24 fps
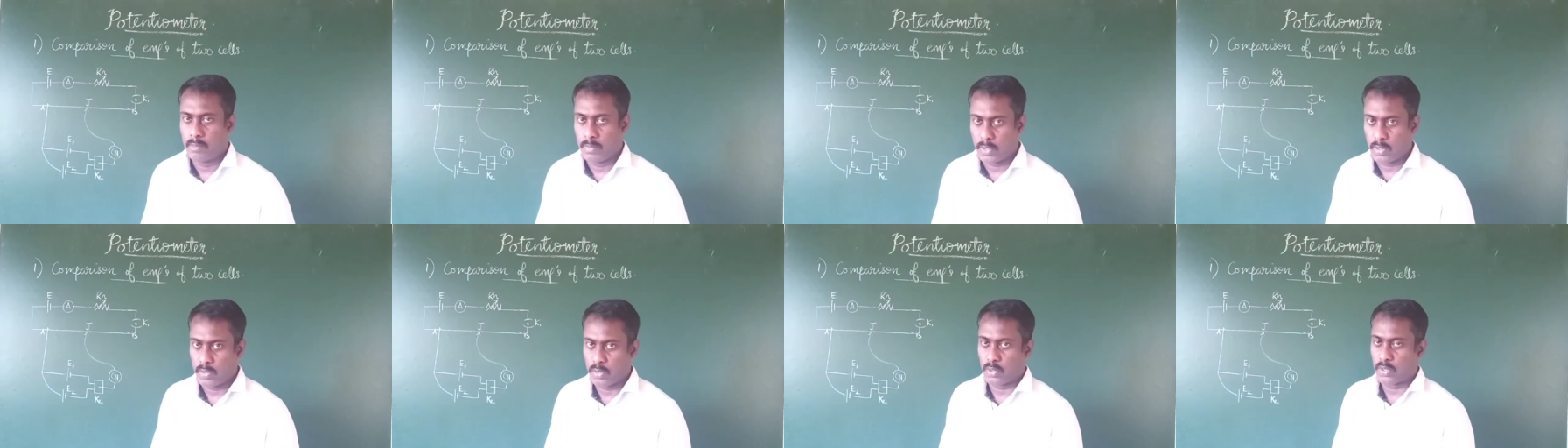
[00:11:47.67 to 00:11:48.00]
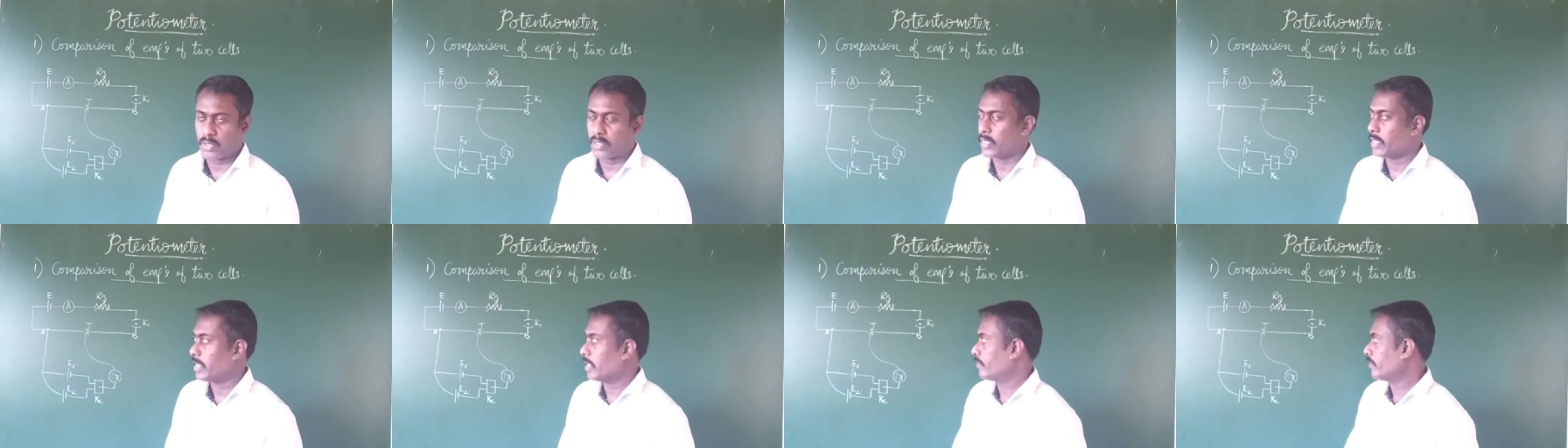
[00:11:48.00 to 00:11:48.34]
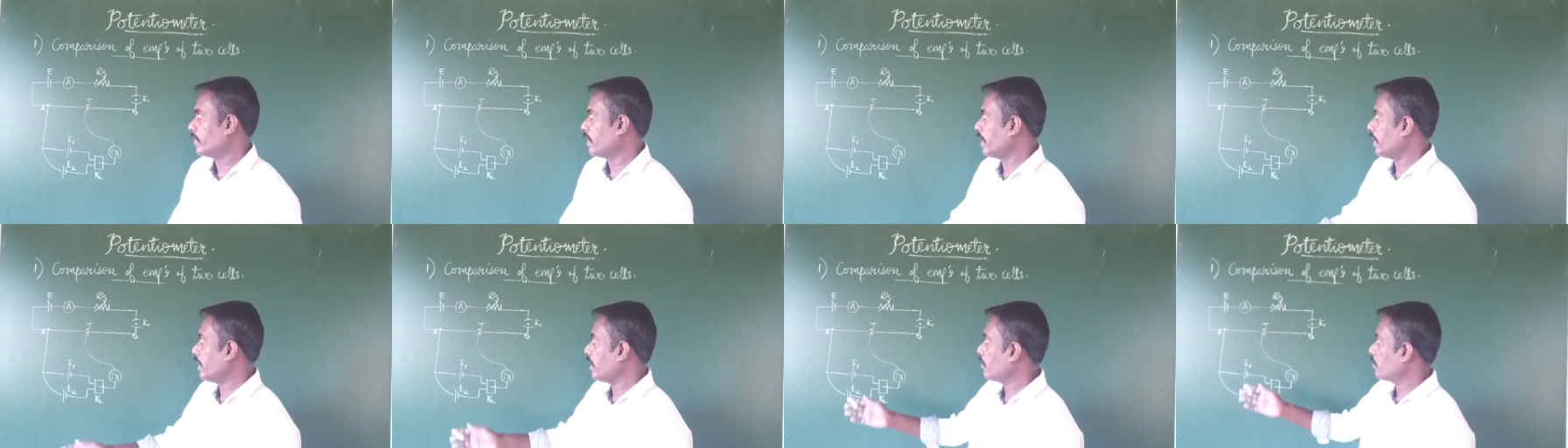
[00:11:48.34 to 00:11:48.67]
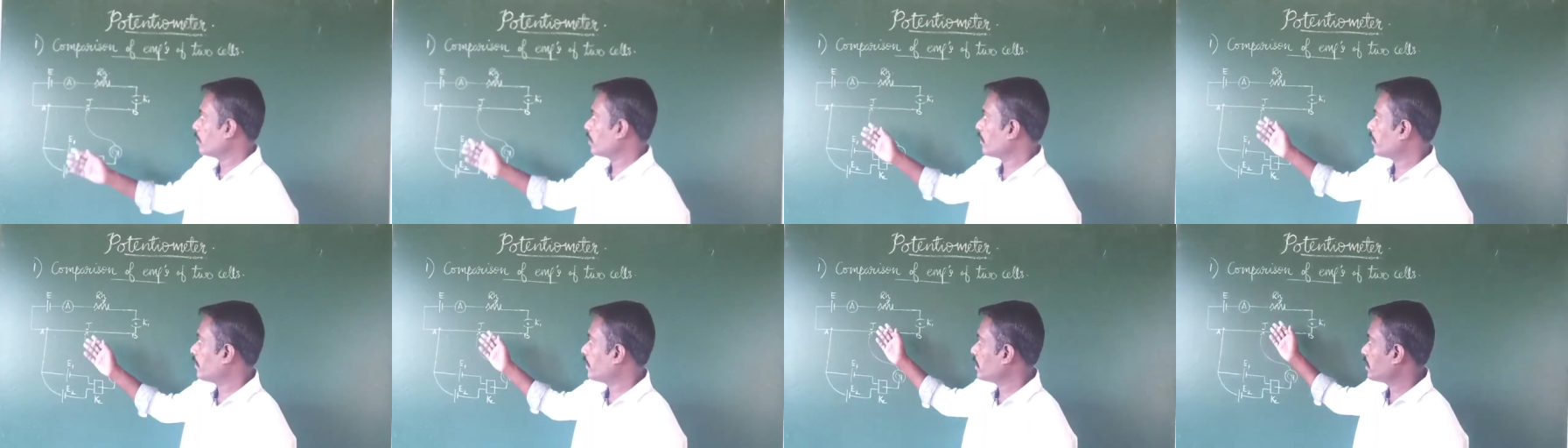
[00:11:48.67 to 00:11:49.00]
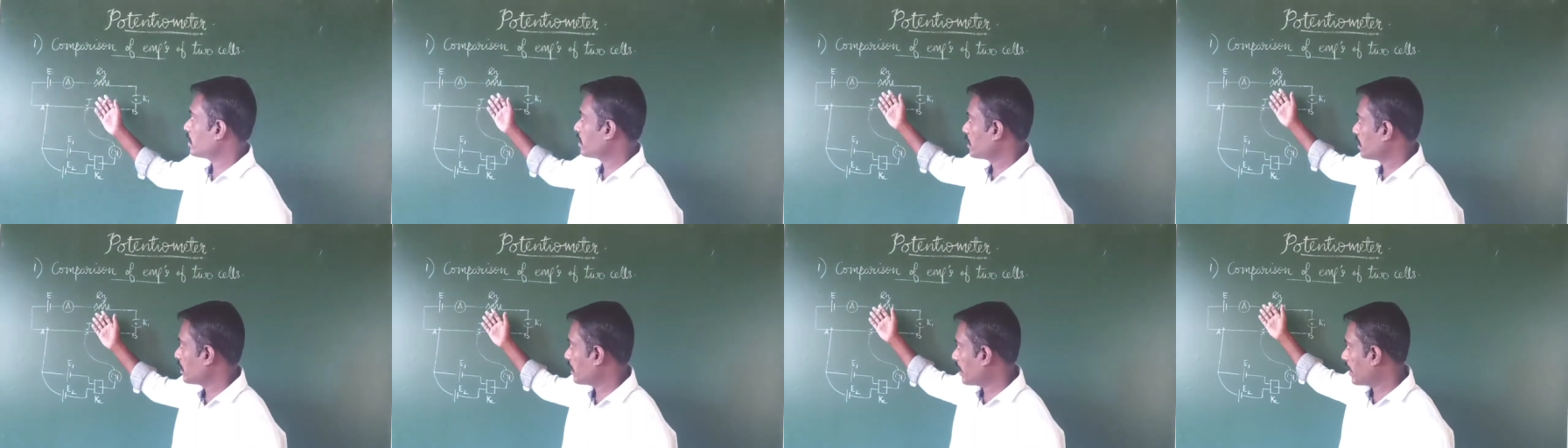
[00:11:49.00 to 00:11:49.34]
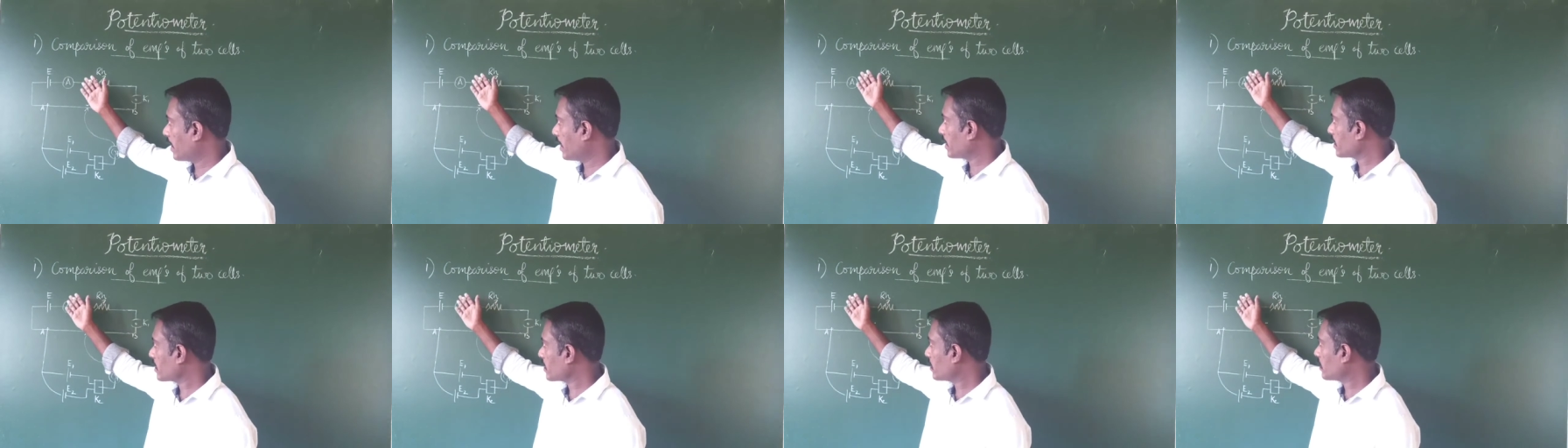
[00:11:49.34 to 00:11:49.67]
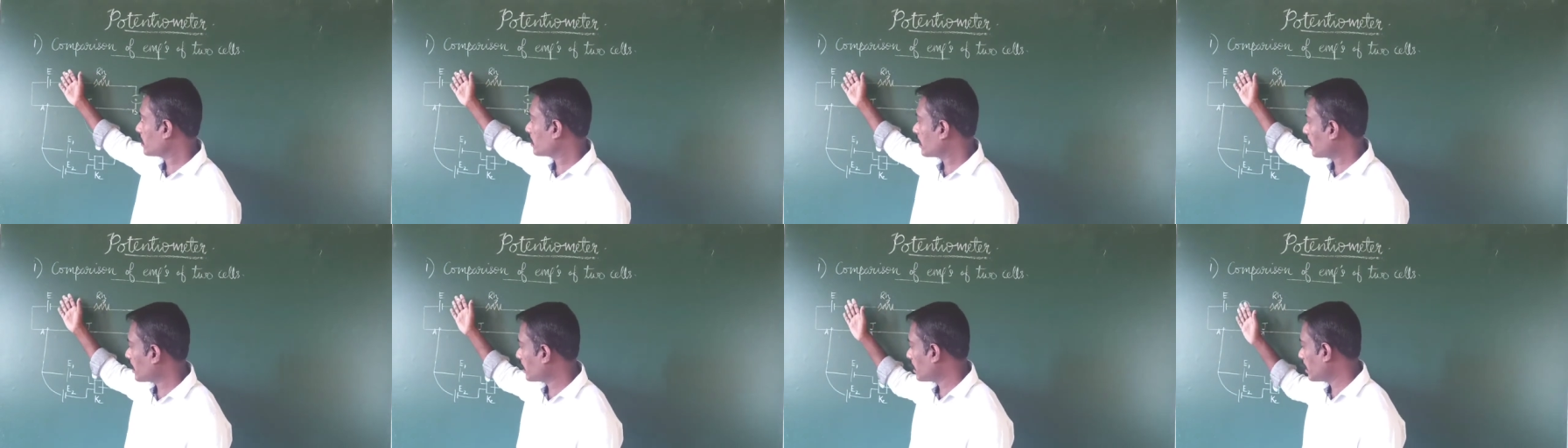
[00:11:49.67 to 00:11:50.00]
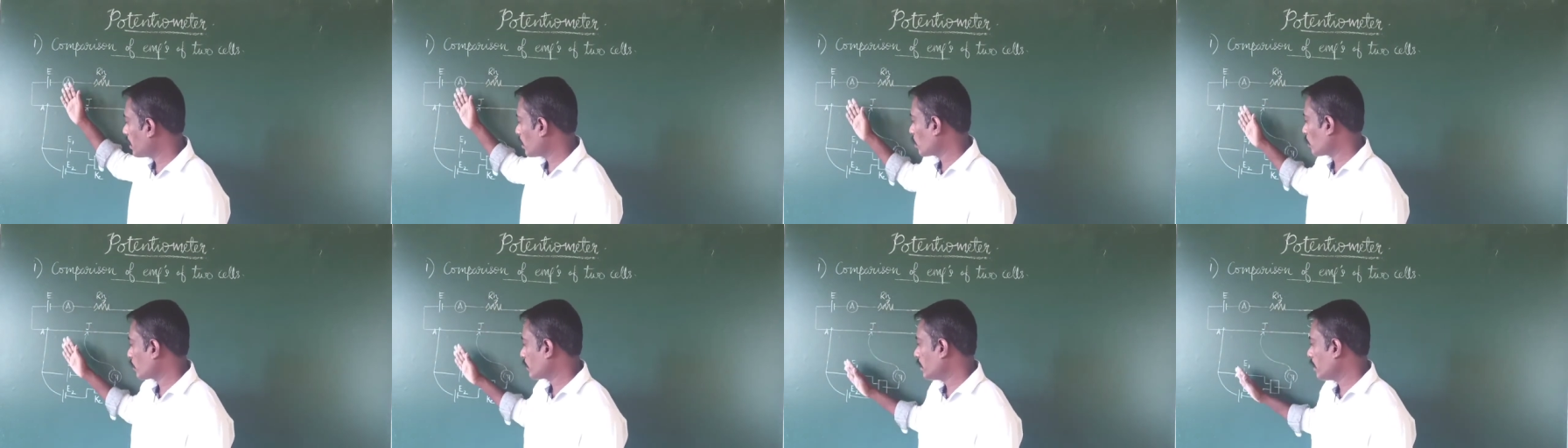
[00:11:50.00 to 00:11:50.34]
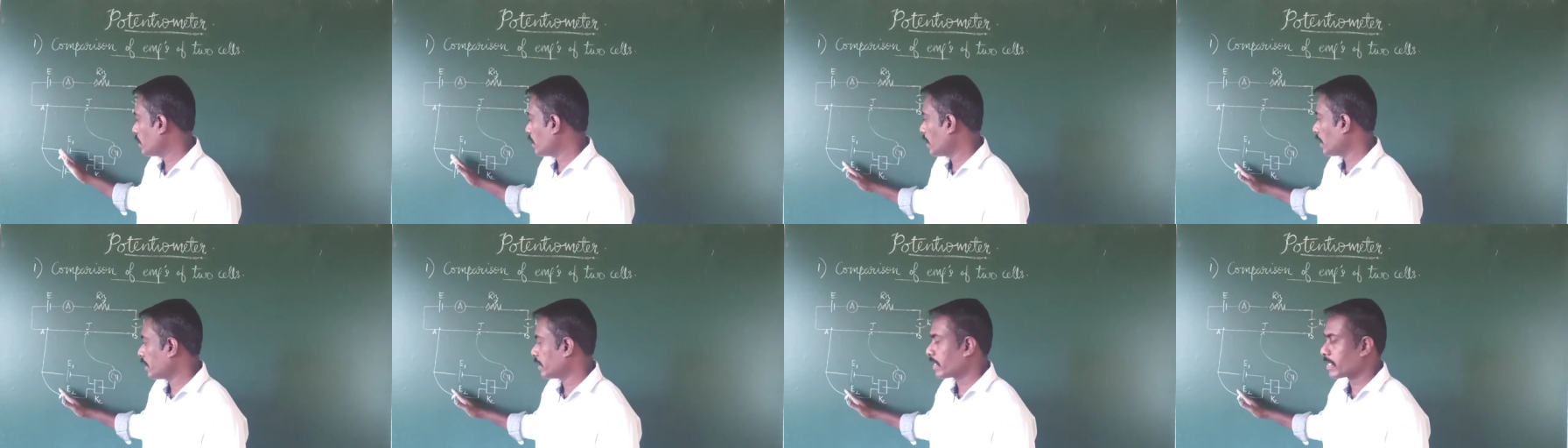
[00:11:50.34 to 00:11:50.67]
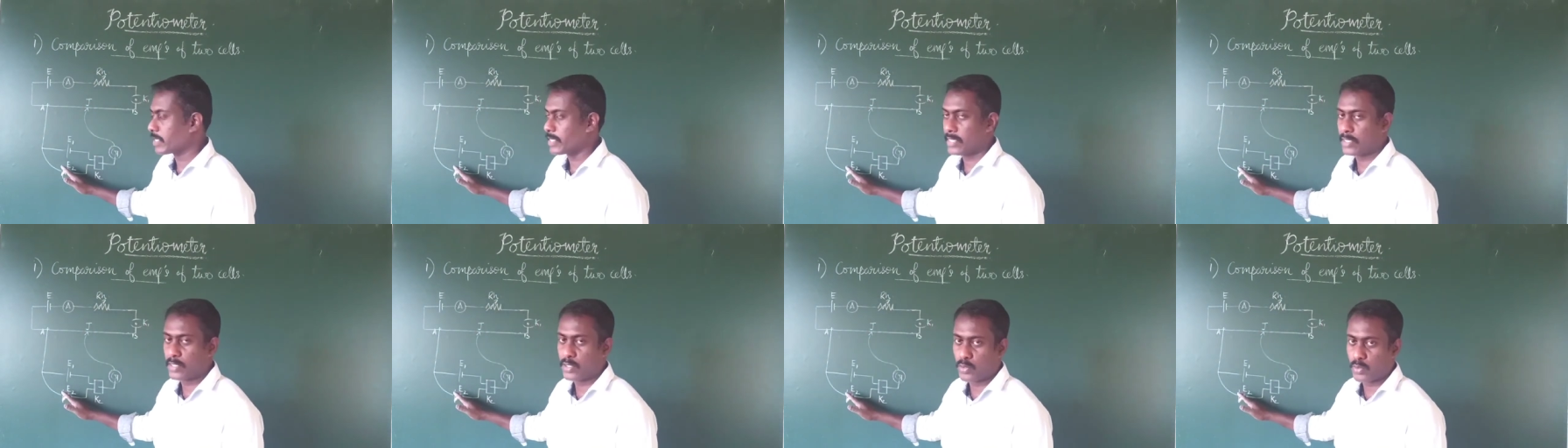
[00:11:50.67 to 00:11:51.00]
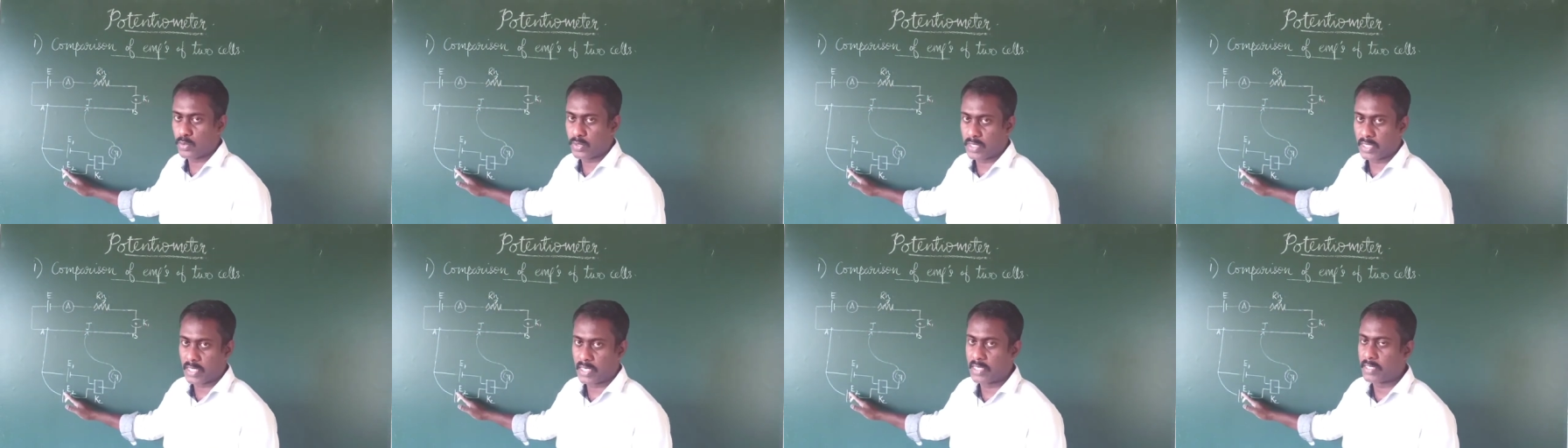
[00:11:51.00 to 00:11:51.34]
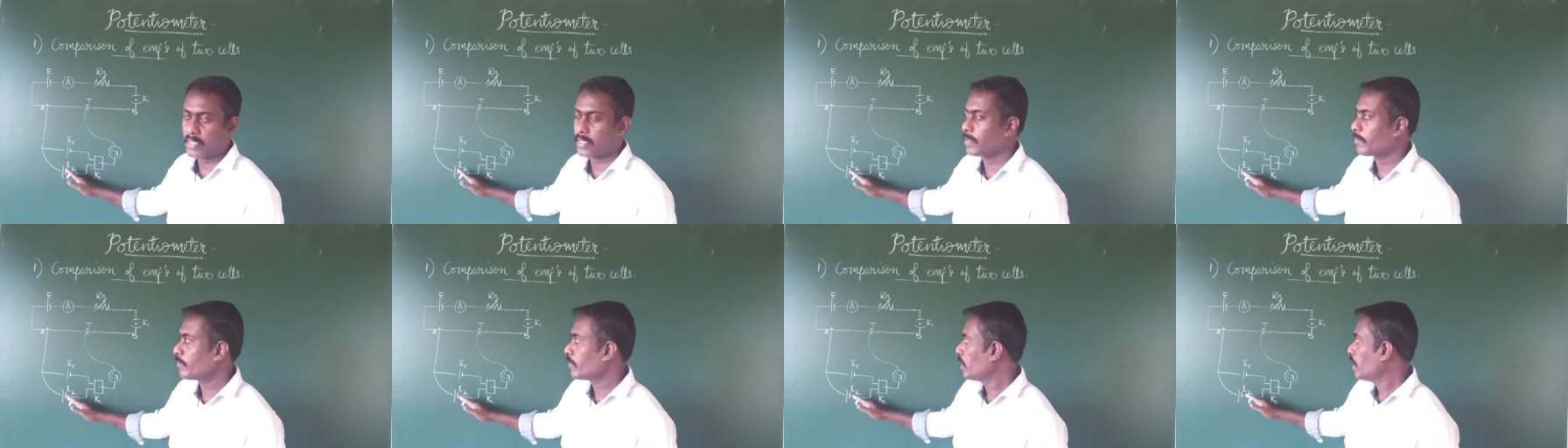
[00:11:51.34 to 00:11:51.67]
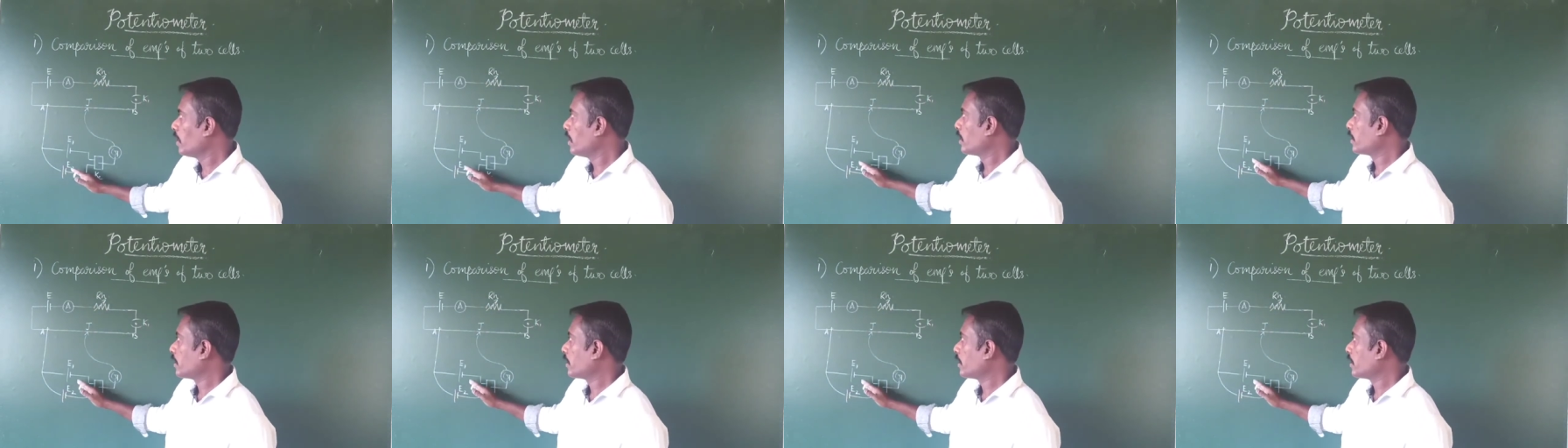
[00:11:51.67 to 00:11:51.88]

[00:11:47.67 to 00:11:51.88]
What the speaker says: because if the EMF is less than that of the other two cells,